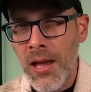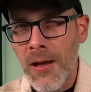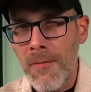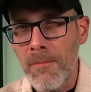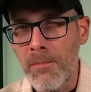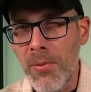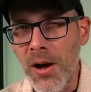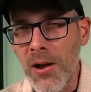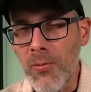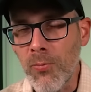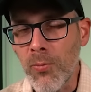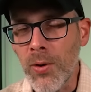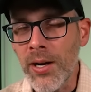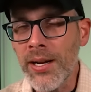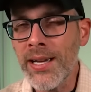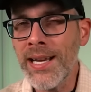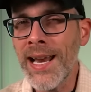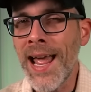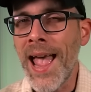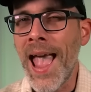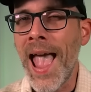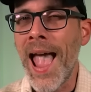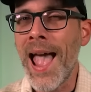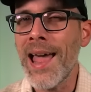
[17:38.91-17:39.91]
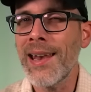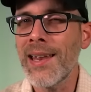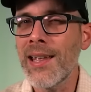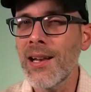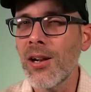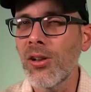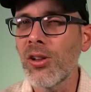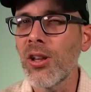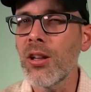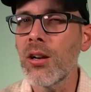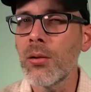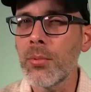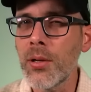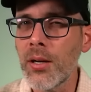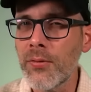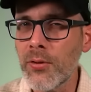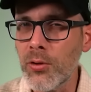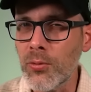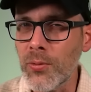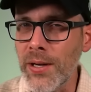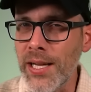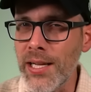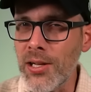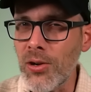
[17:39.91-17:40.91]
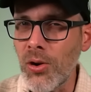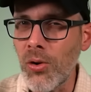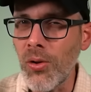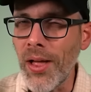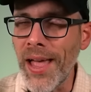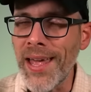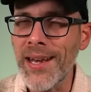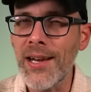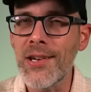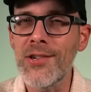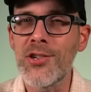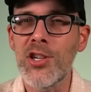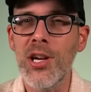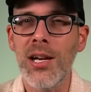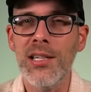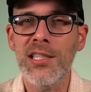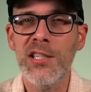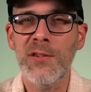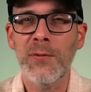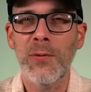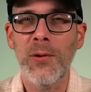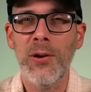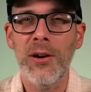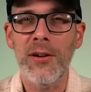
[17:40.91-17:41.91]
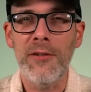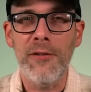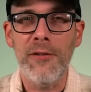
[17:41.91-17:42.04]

But we're going to add in a little bit of a wrinkle and adjust for